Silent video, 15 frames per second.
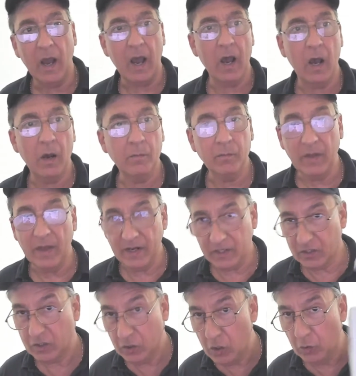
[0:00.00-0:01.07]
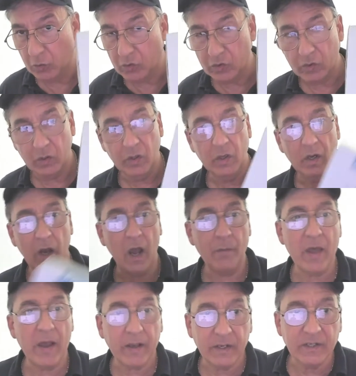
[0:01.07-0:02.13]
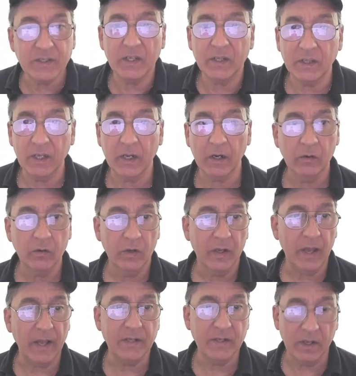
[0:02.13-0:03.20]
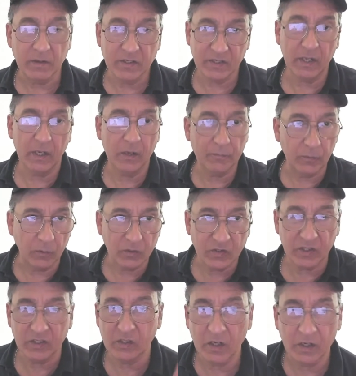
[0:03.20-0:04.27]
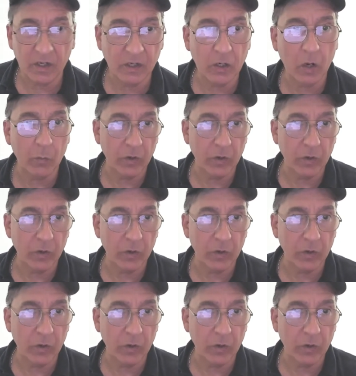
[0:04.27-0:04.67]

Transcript: um, and it's used. I'm not going to sit there and, and sell it for $69.99 no,